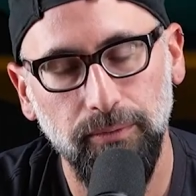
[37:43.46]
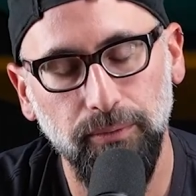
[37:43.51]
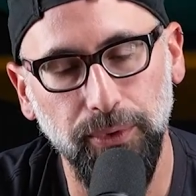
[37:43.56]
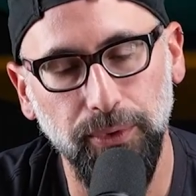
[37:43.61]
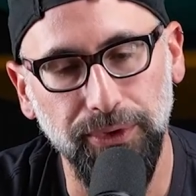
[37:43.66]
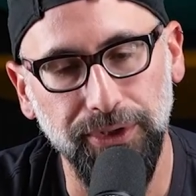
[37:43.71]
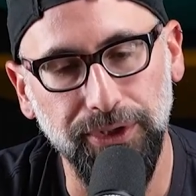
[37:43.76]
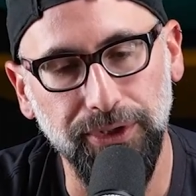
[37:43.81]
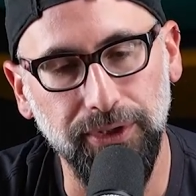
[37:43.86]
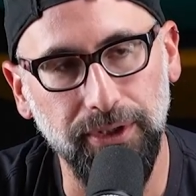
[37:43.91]

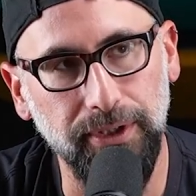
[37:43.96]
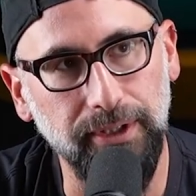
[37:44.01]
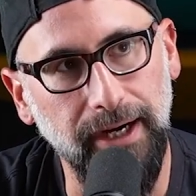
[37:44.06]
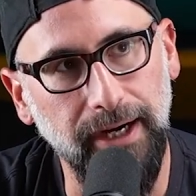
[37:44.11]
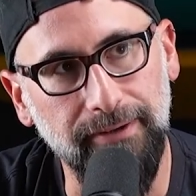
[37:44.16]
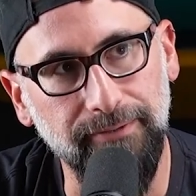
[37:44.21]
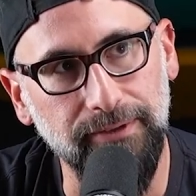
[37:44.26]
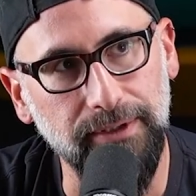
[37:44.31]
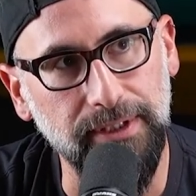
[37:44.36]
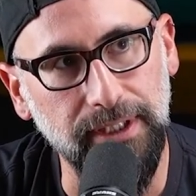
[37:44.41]
really good
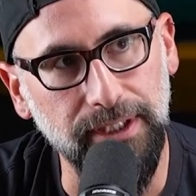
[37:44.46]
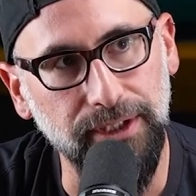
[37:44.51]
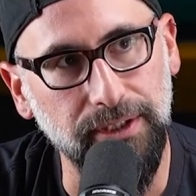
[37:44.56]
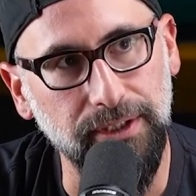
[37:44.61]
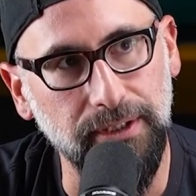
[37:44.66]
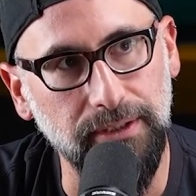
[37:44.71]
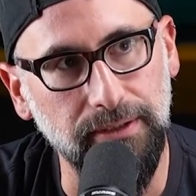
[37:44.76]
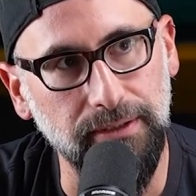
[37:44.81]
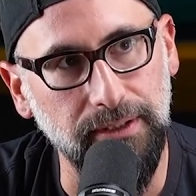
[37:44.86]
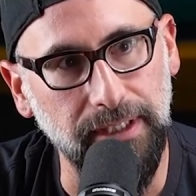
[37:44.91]

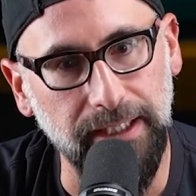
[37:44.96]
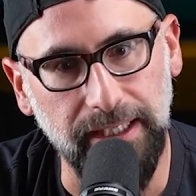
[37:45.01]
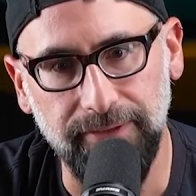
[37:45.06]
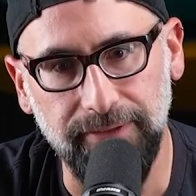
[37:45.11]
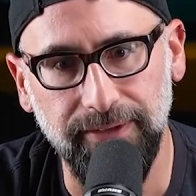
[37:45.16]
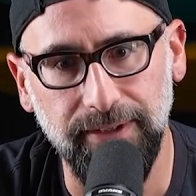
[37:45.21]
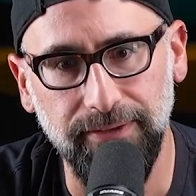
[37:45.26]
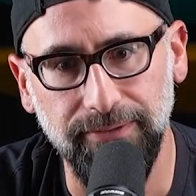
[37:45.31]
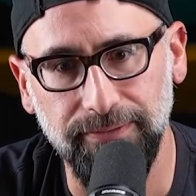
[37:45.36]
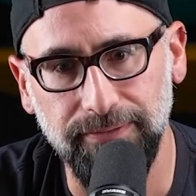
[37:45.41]
conversations. Like,
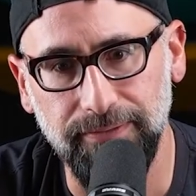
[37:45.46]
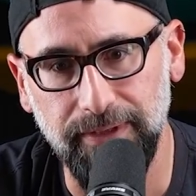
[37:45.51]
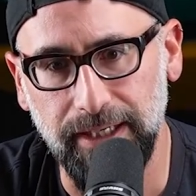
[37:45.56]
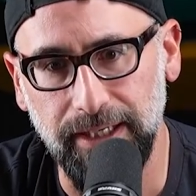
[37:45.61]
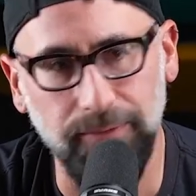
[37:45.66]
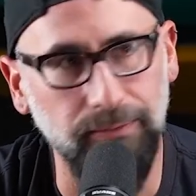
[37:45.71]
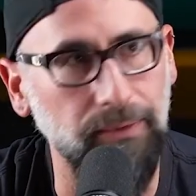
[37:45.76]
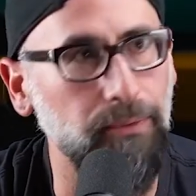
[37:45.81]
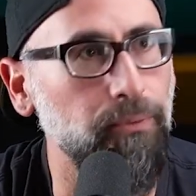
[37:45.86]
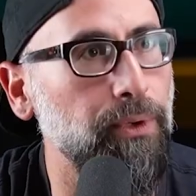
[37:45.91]
even if
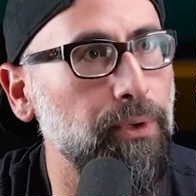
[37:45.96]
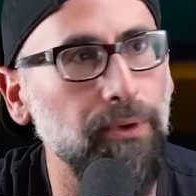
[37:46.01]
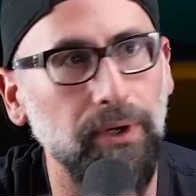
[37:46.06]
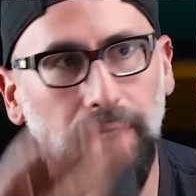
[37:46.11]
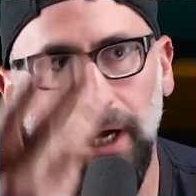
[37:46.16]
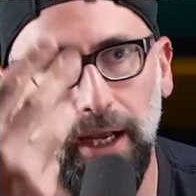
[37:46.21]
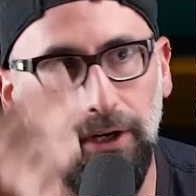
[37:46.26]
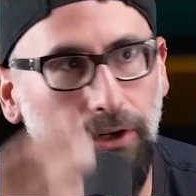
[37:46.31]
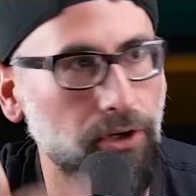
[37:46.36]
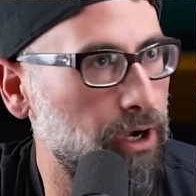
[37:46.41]
like when we
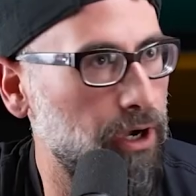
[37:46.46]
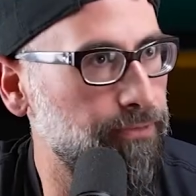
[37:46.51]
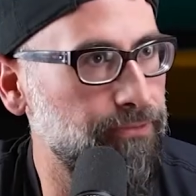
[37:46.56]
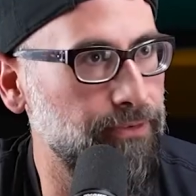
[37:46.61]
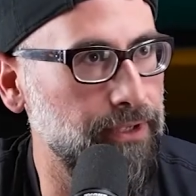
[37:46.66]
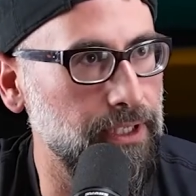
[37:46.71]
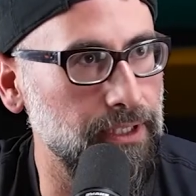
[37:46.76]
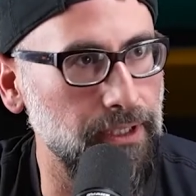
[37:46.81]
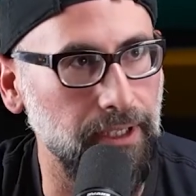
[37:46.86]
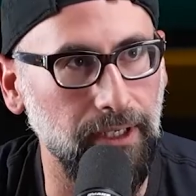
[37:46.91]
got
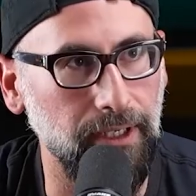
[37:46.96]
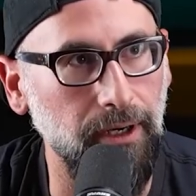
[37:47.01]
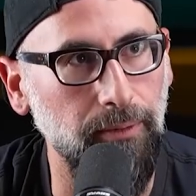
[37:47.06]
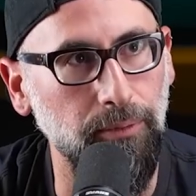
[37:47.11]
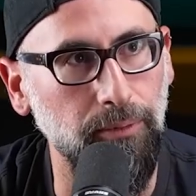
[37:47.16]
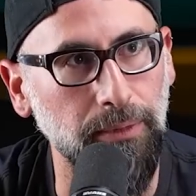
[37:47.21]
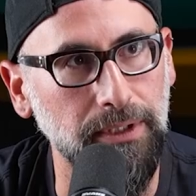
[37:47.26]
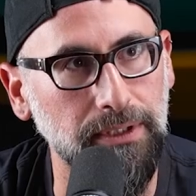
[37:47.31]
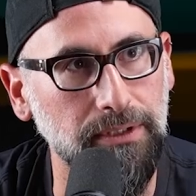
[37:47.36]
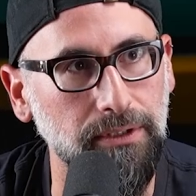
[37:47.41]
coffee like a
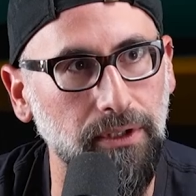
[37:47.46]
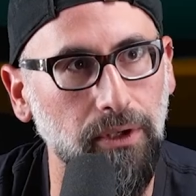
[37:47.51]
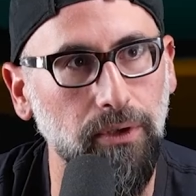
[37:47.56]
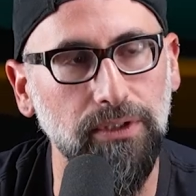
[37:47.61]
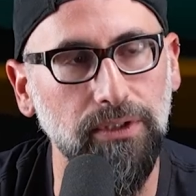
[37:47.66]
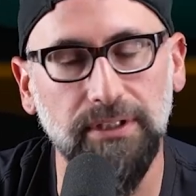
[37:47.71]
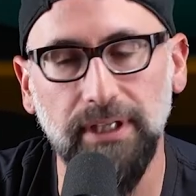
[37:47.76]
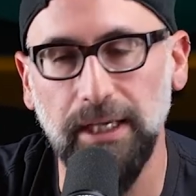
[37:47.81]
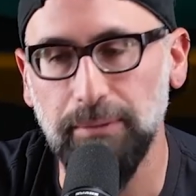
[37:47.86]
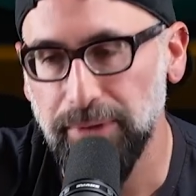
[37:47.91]
couple months ago,
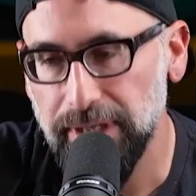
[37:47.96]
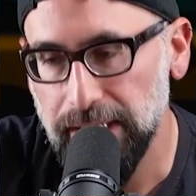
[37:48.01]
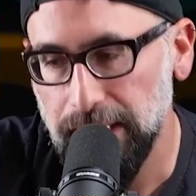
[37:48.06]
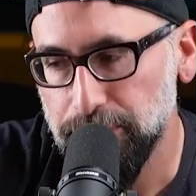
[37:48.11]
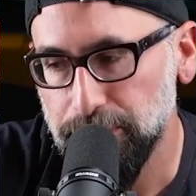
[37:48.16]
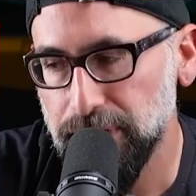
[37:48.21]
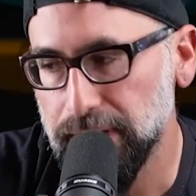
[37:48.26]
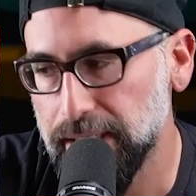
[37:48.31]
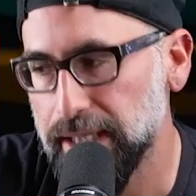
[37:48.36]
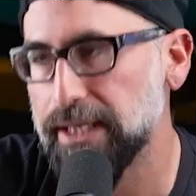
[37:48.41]
it's just like being
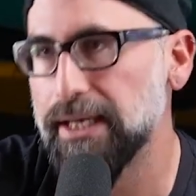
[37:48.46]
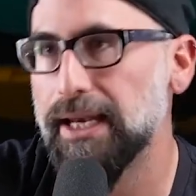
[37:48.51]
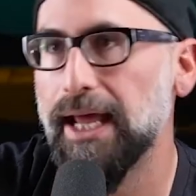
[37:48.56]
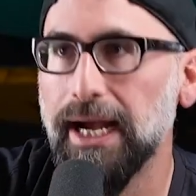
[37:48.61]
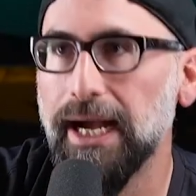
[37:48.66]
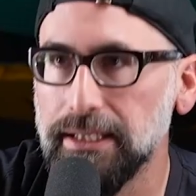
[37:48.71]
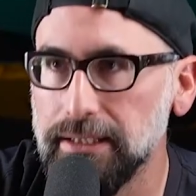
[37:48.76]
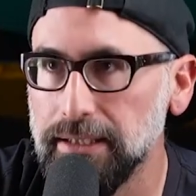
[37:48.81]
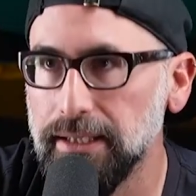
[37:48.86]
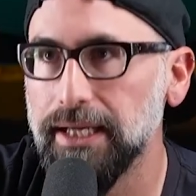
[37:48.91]
able to
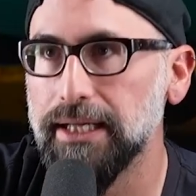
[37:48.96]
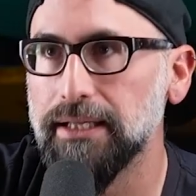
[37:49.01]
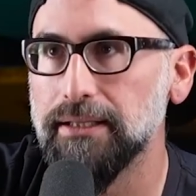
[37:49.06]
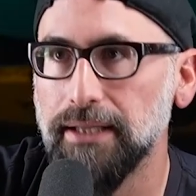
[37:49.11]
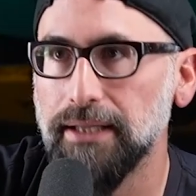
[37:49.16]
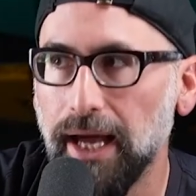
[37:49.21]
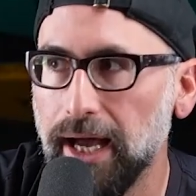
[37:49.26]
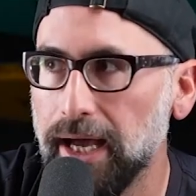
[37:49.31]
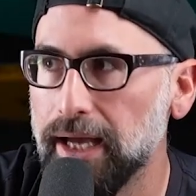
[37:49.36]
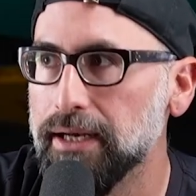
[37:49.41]
connect
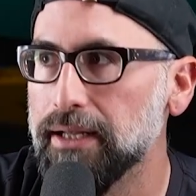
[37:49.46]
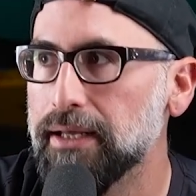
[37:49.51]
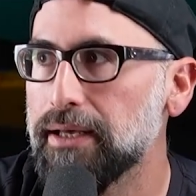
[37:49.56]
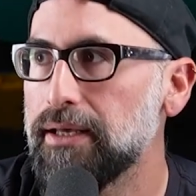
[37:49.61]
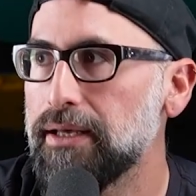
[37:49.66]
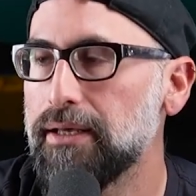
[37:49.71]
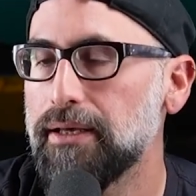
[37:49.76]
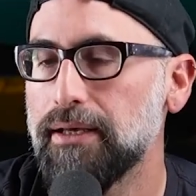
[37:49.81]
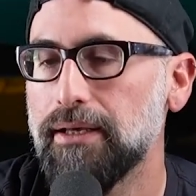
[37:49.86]
like that.